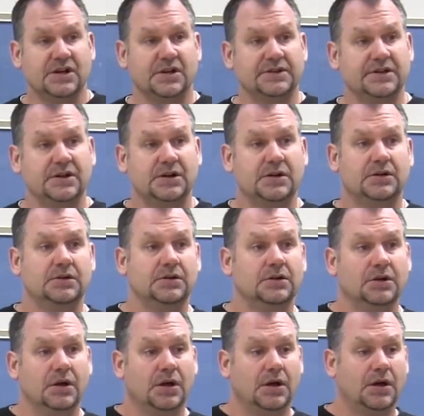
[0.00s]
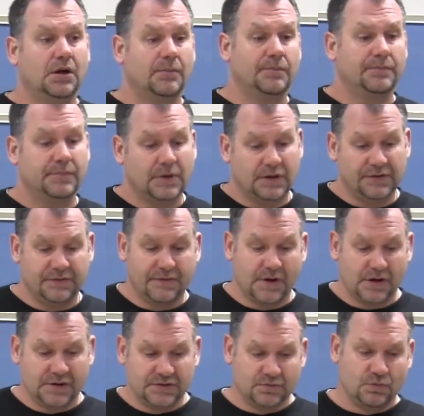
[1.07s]
out there as
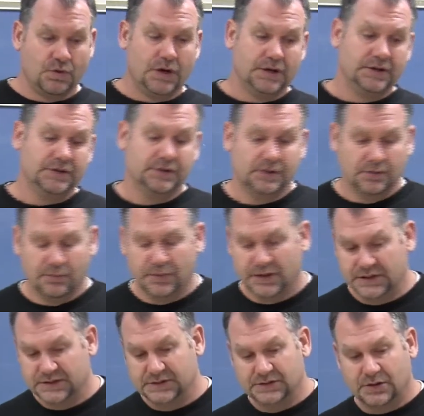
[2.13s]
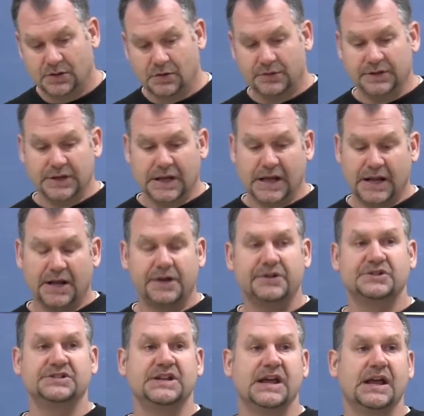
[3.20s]
far as what, but, you know, you got to
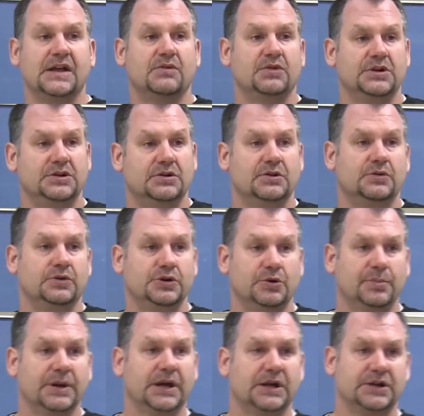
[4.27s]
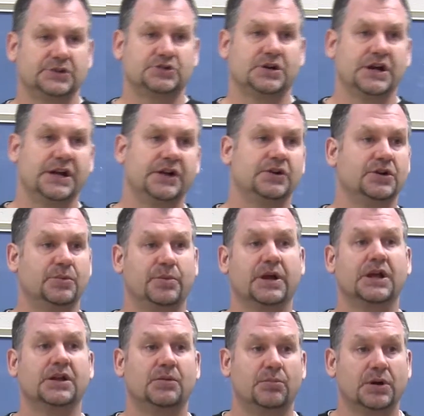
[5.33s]
understand when you're picking a trade, or you're
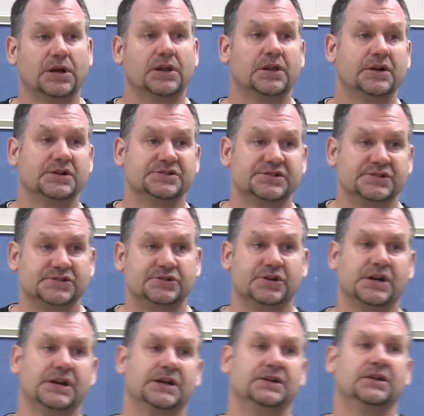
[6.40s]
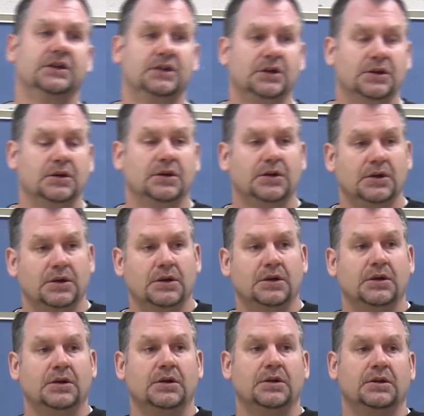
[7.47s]
picking the bricklayers as a trade,
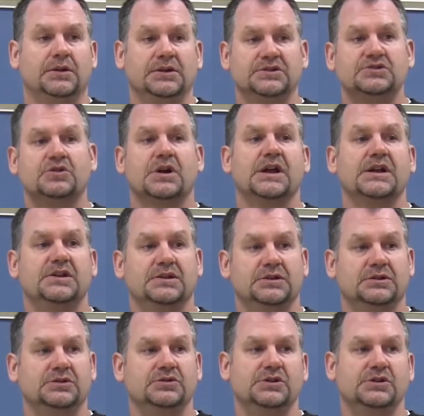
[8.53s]
this trade,